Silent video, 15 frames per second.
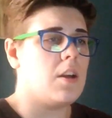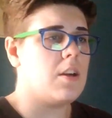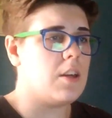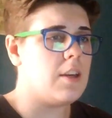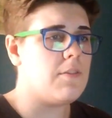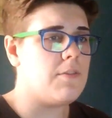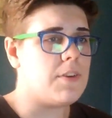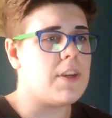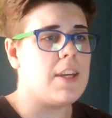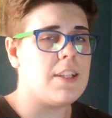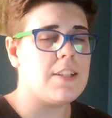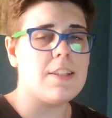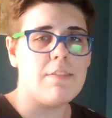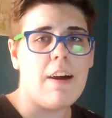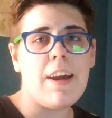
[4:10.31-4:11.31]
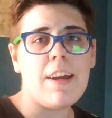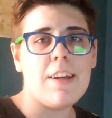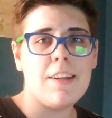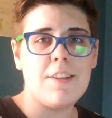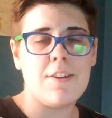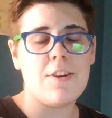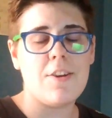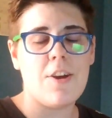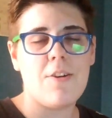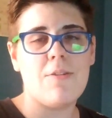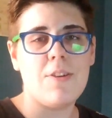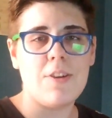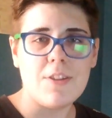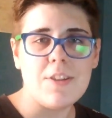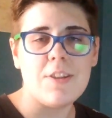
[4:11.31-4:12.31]
If kids like it, you know,
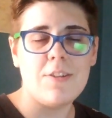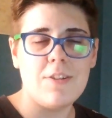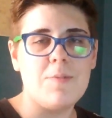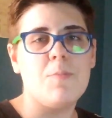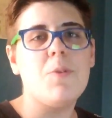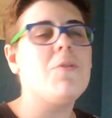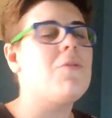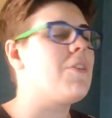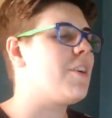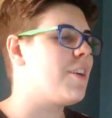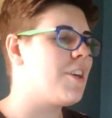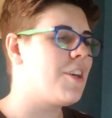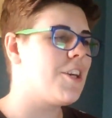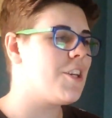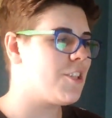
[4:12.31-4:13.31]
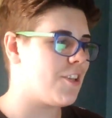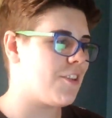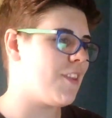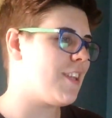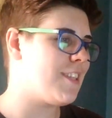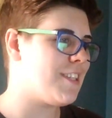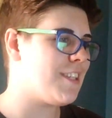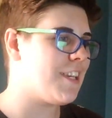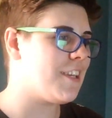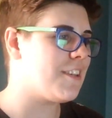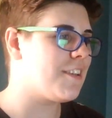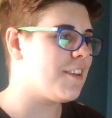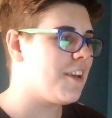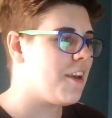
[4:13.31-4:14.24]
it's a good movie. So that's it.